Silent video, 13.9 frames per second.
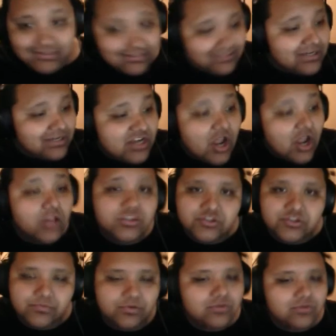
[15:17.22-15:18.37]

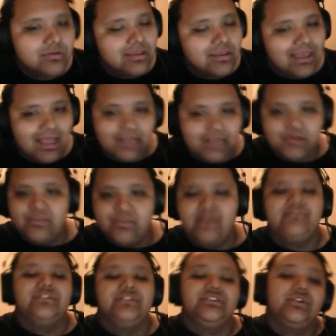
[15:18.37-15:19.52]
knowledgeable, I know that
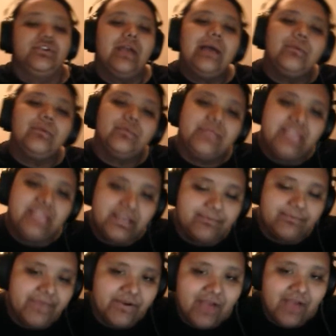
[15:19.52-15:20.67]
for sure. I will be getting
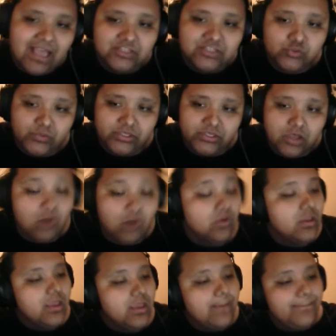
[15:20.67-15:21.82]
better as we go.
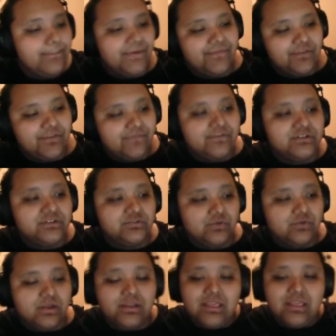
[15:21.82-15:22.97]
But for the first
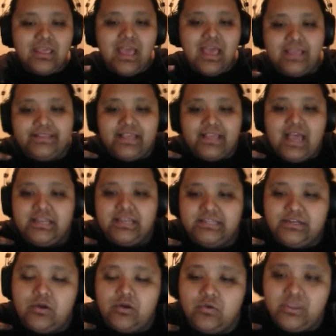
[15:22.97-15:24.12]
one, I think I did
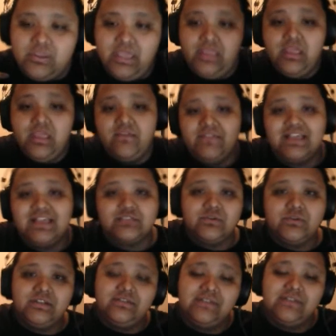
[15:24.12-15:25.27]
okay. If you guys want to
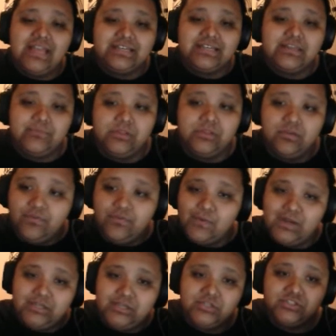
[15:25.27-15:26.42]
leave a like down below, if you
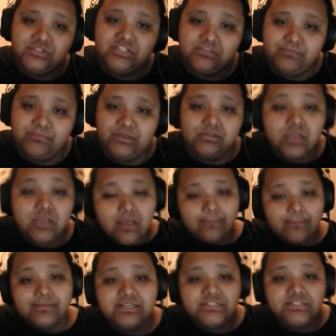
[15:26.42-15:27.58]
want to use this build,
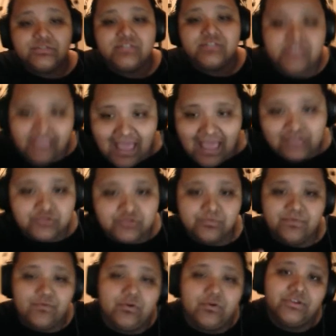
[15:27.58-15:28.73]
please use it in casual
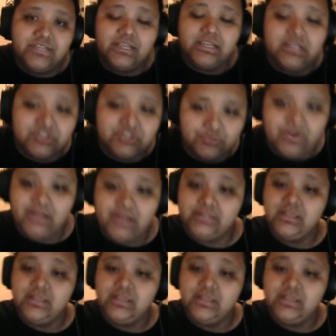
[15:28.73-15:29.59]
before you take it into ranked.